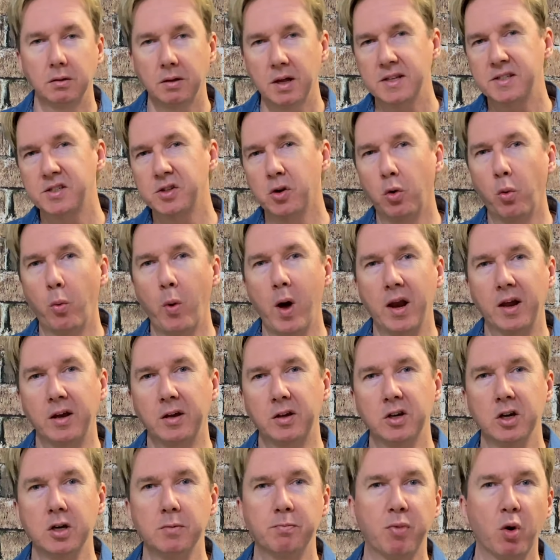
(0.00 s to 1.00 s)
That's all well
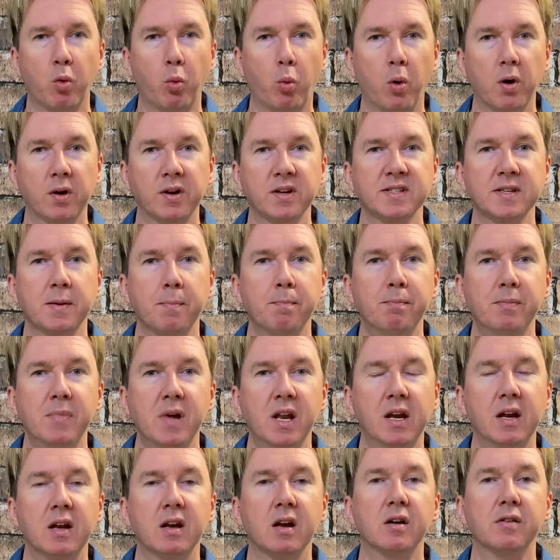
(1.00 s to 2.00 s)
and good, but what does a
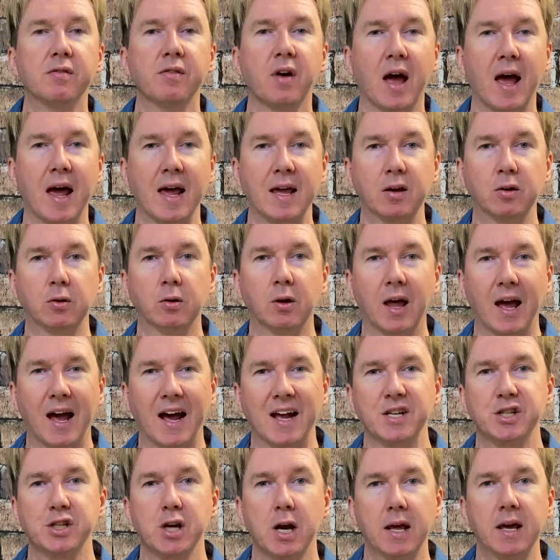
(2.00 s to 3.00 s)
minute of angle
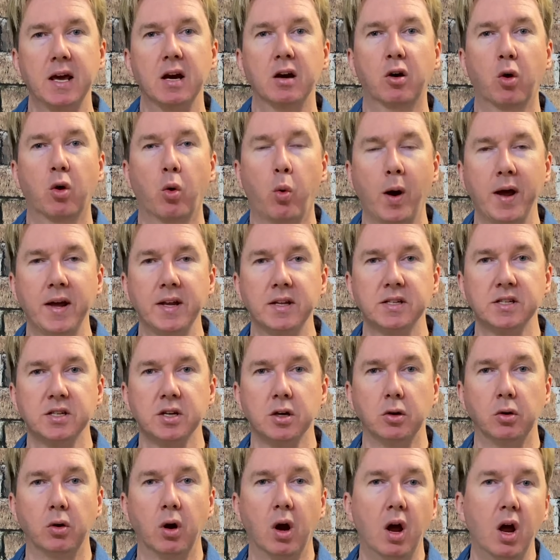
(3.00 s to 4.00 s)
actually equate
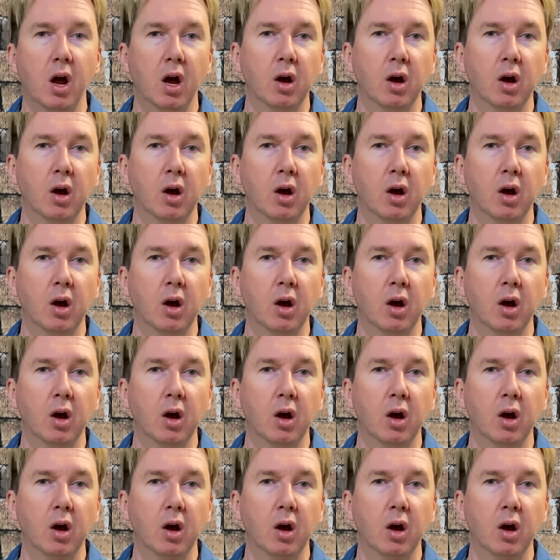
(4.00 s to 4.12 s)
to?